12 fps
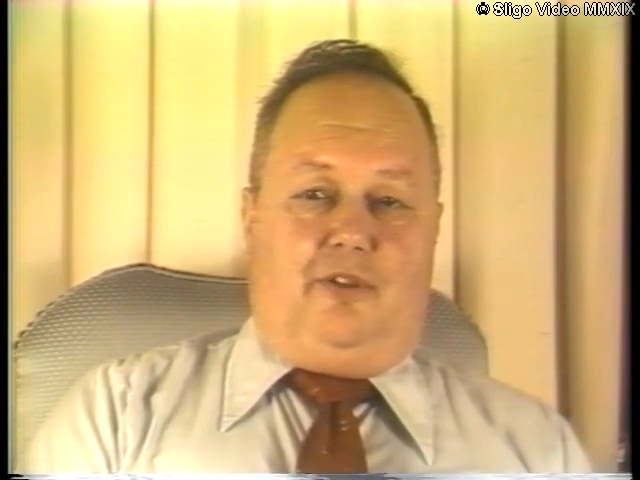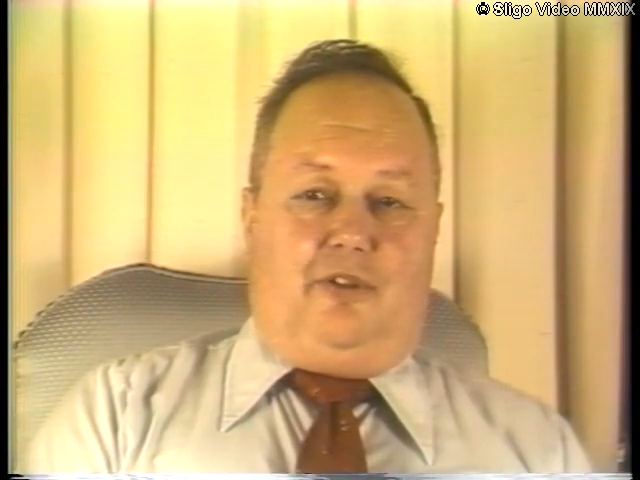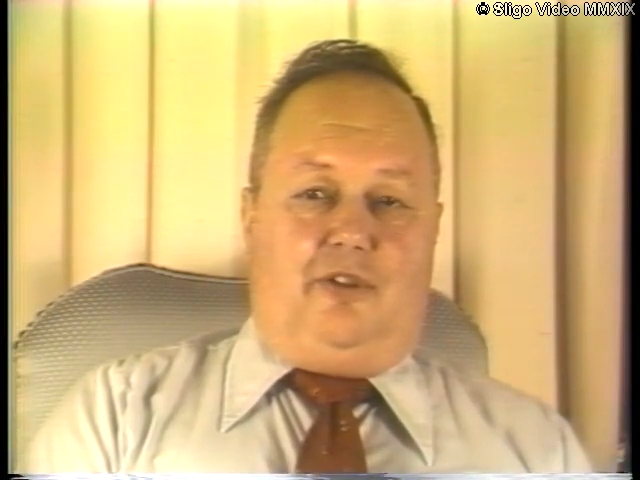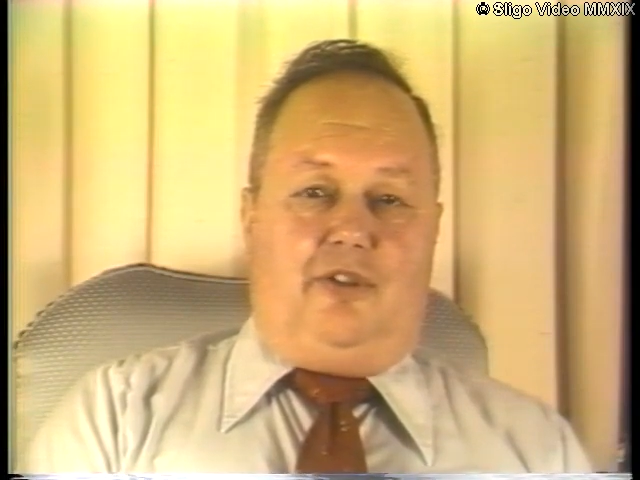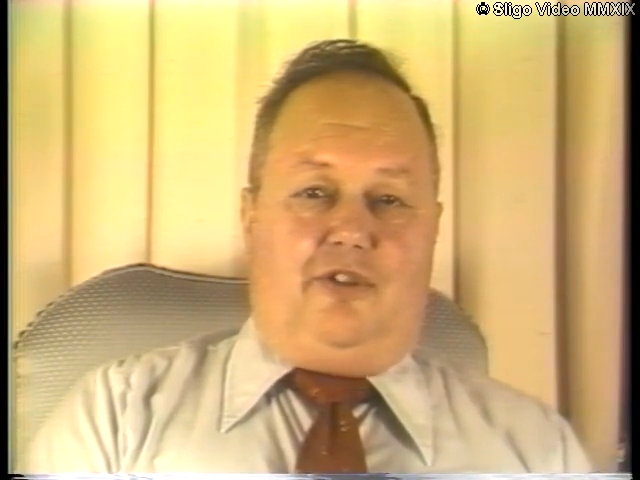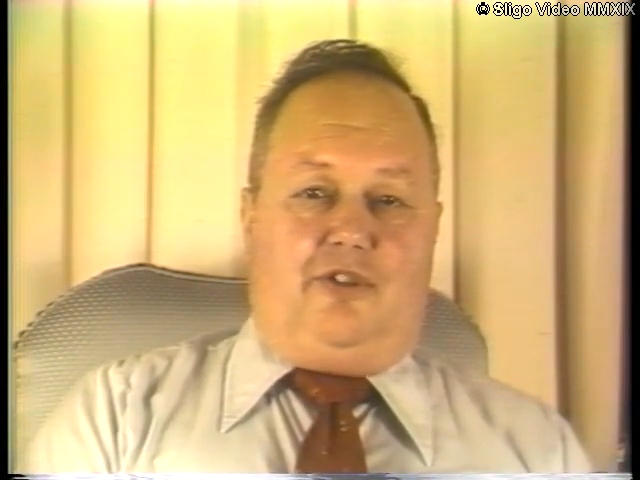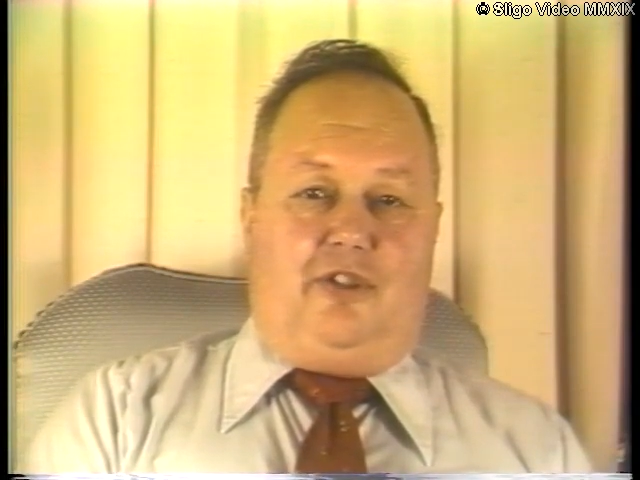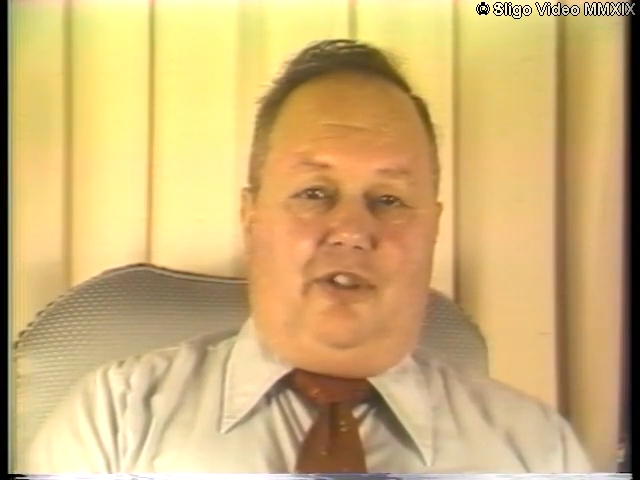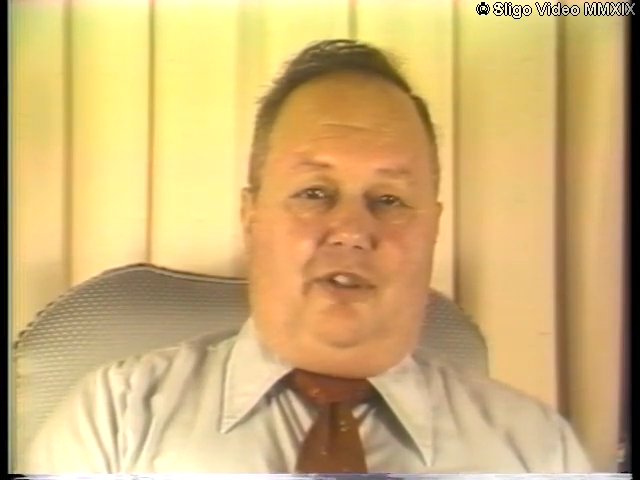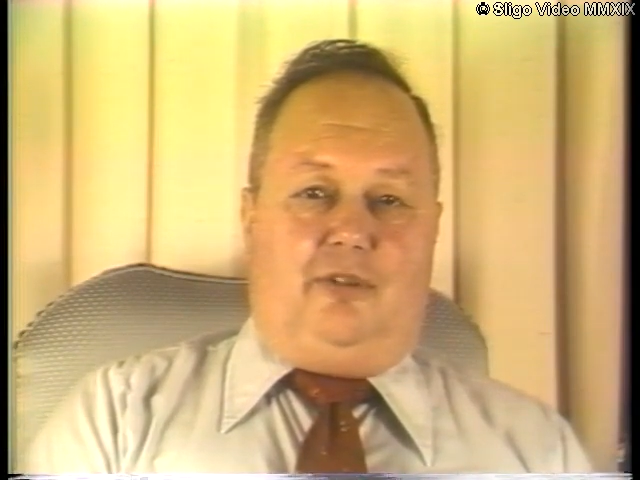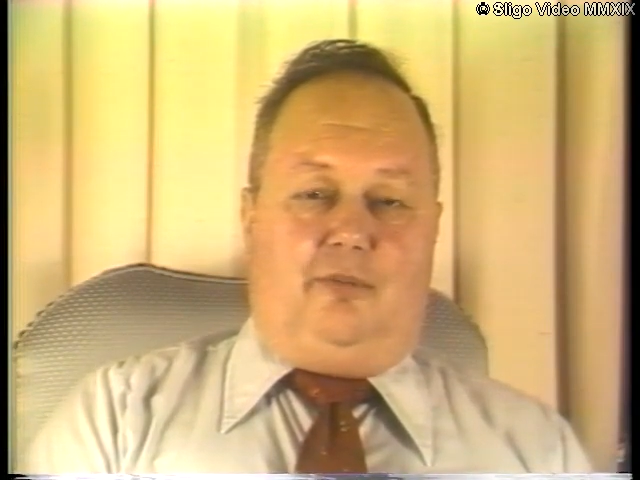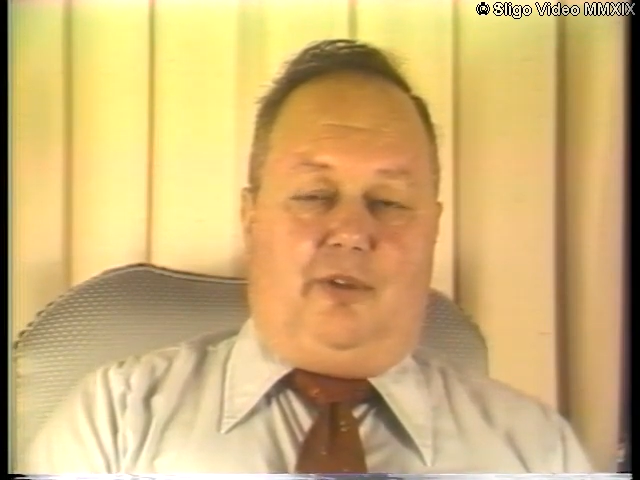you could
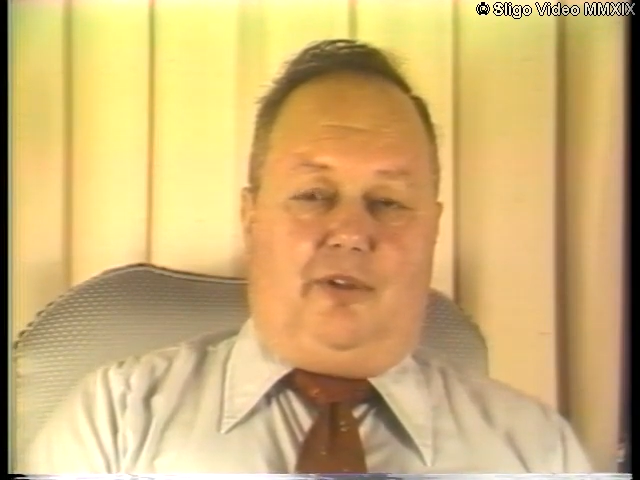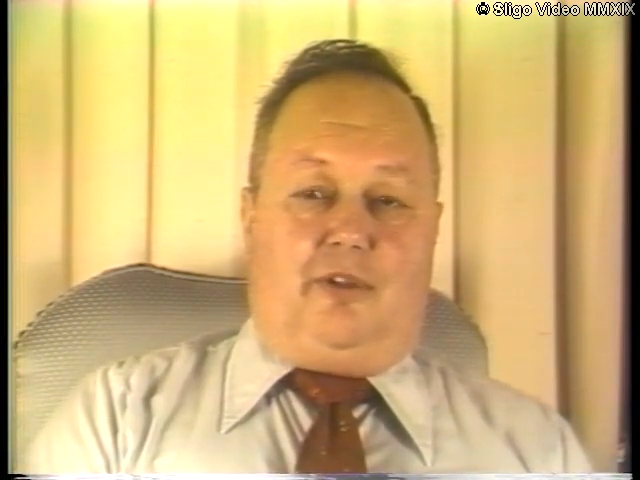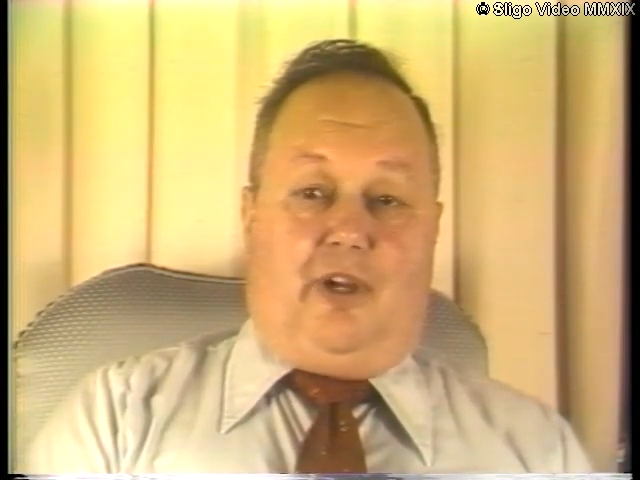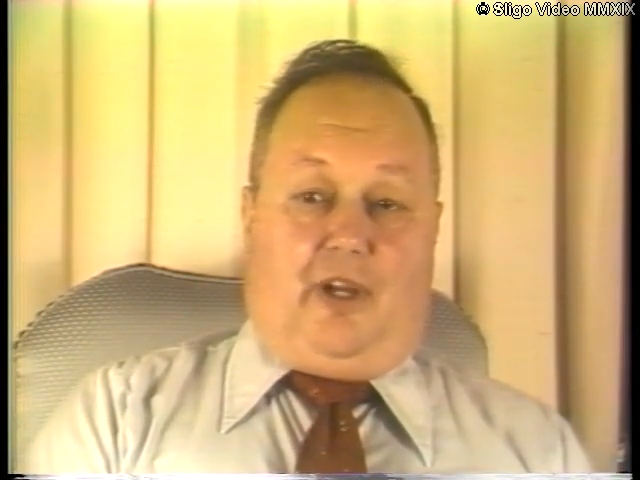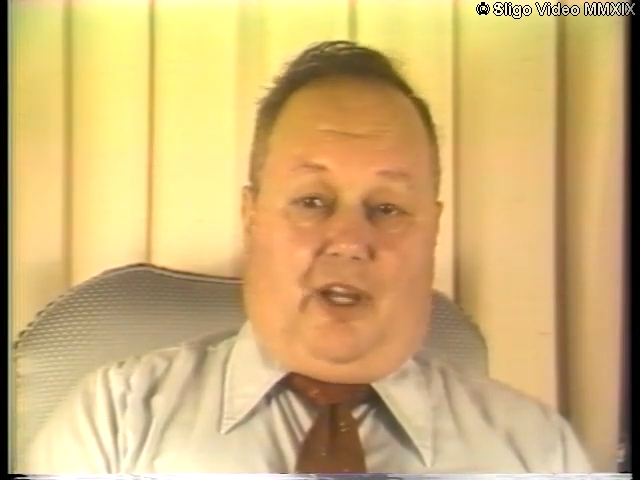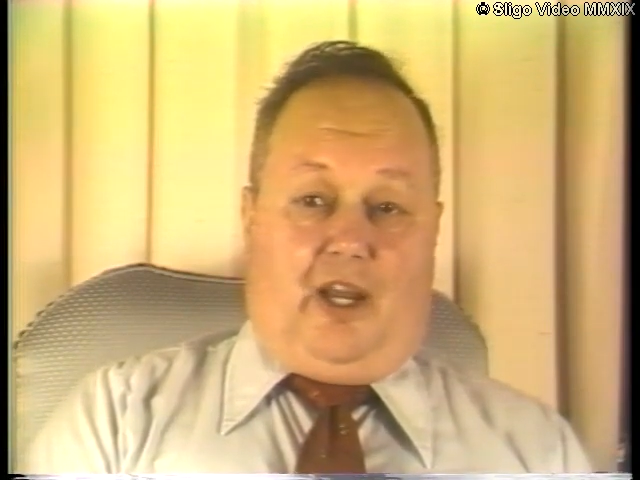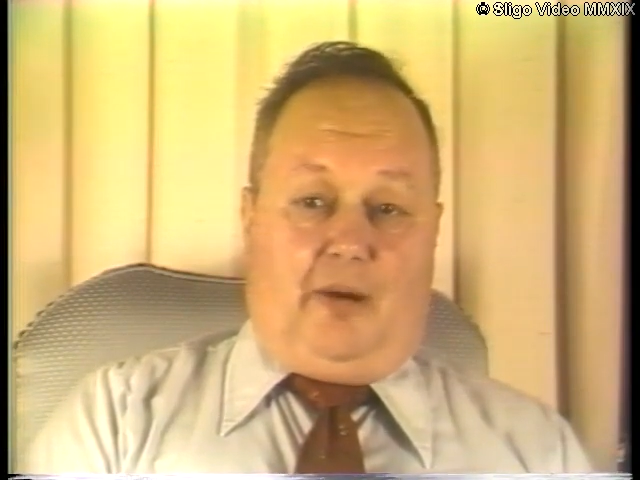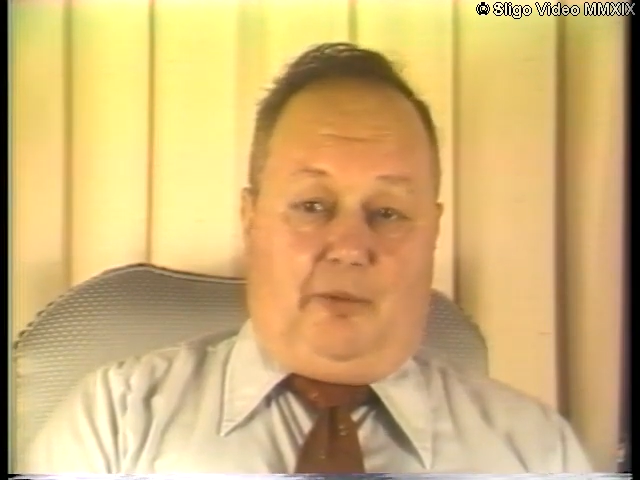see what looked like